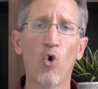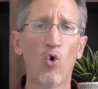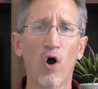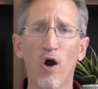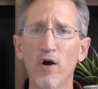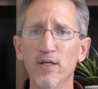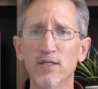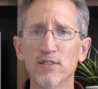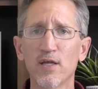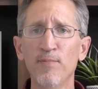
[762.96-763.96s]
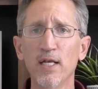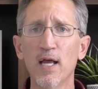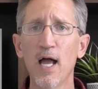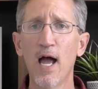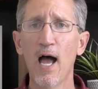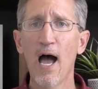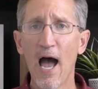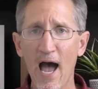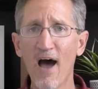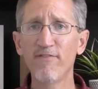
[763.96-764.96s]
wholeheartedness.
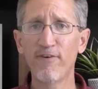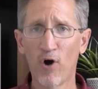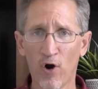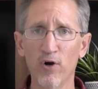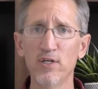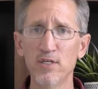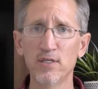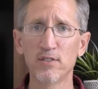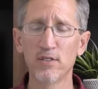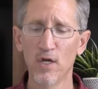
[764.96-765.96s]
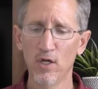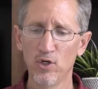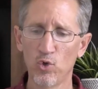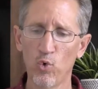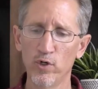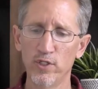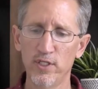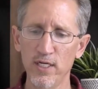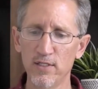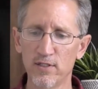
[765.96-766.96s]
Half-heartedness toward
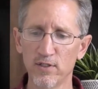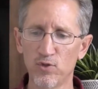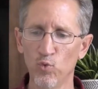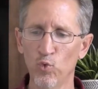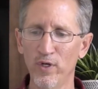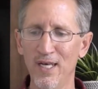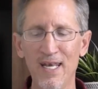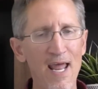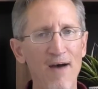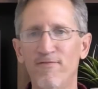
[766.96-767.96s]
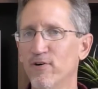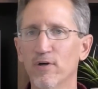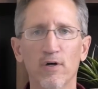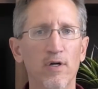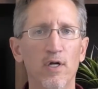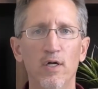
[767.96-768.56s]
Jesus would never